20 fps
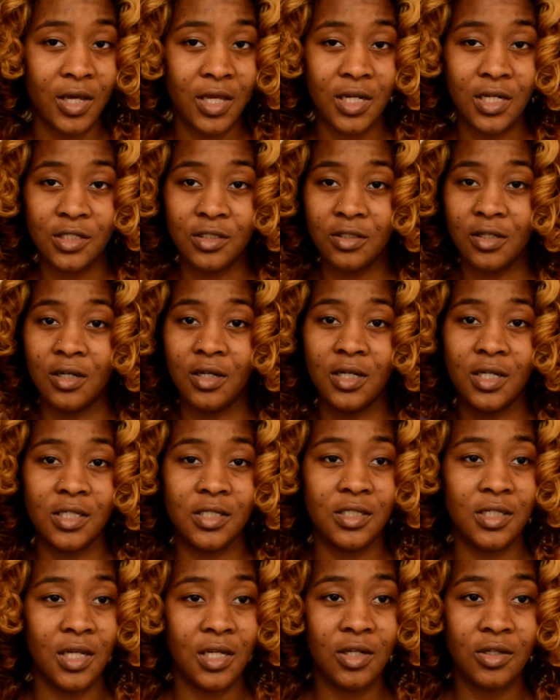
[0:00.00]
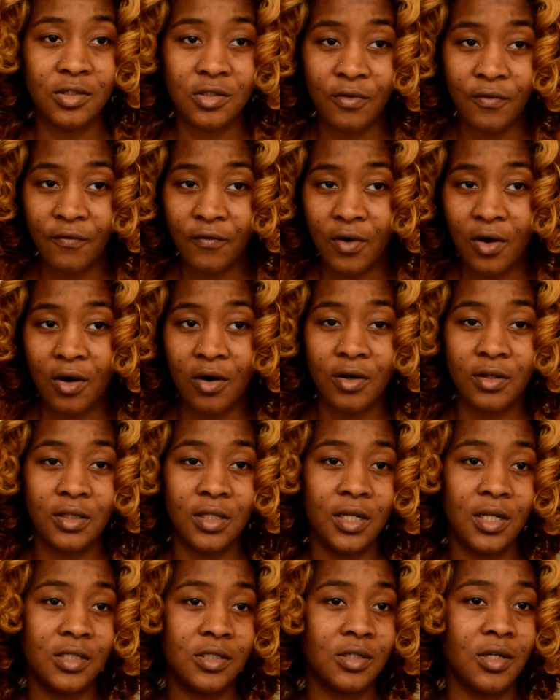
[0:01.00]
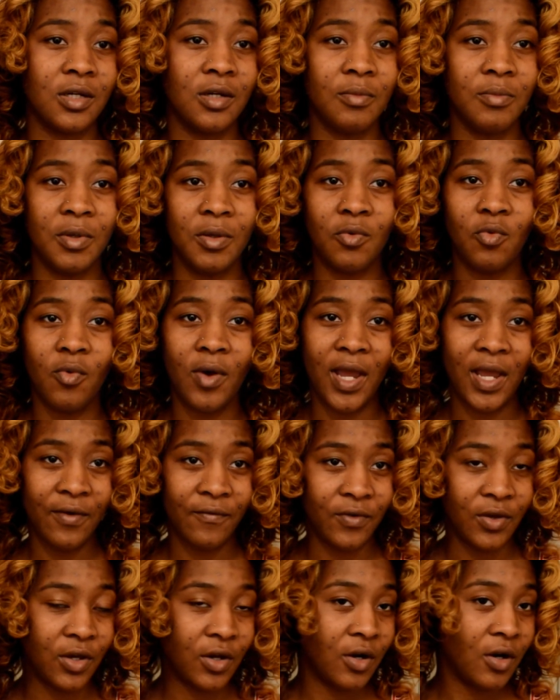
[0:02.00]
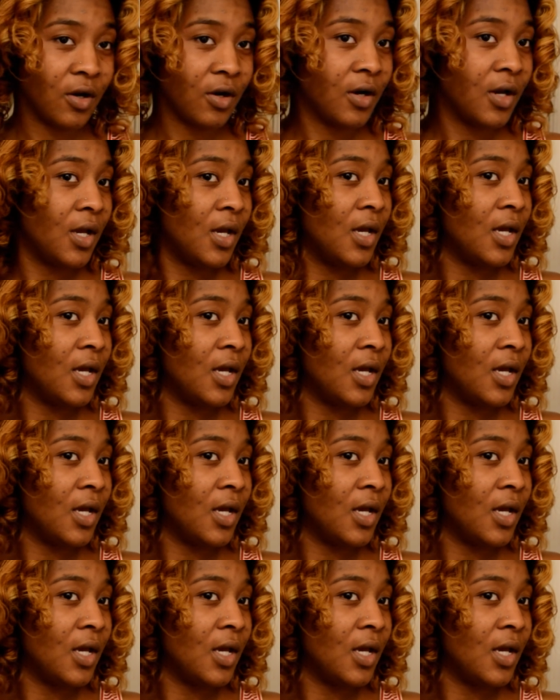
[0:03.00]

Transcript: and it's going to continue to fall, and then it's going to be wavier,